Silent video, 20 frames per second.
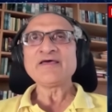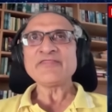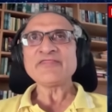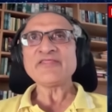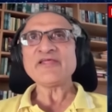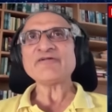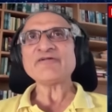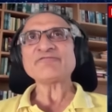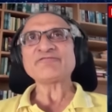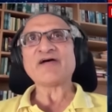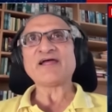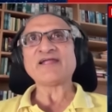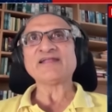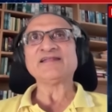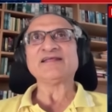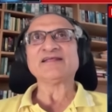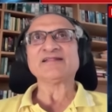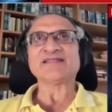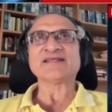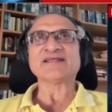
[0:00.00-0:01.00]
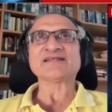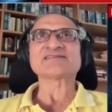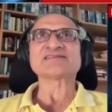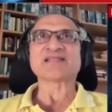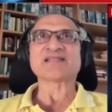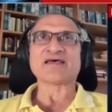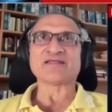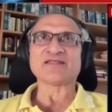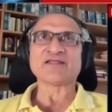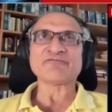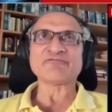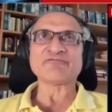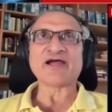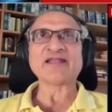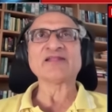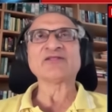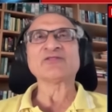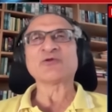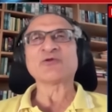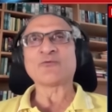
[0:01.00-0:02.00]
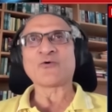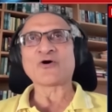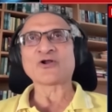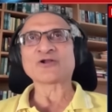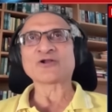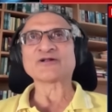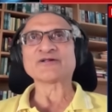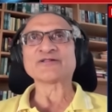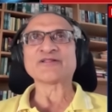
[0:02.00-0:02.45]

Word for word: they're finding things. they're finding the water.